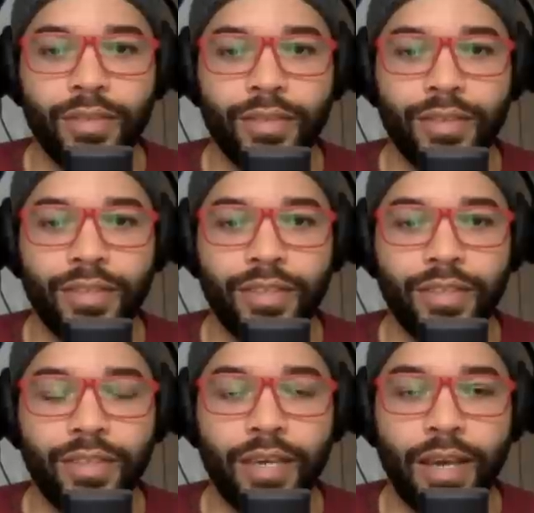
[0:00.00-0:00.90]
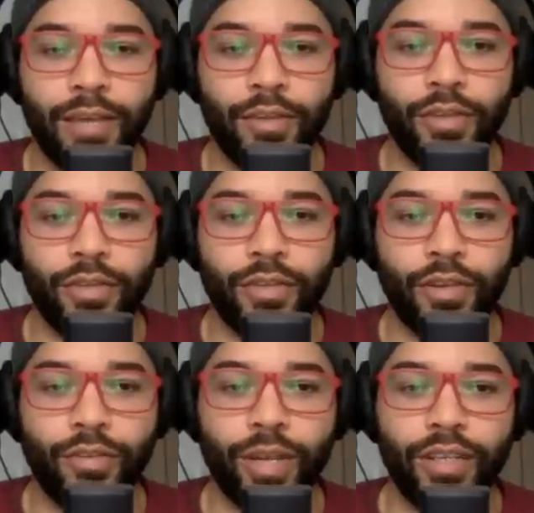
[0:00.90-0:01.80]
Okay, go. Yeah, you, you go
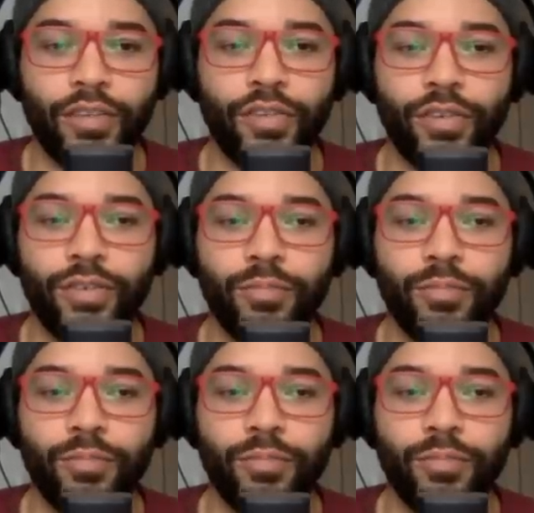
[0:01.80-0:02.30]
directly to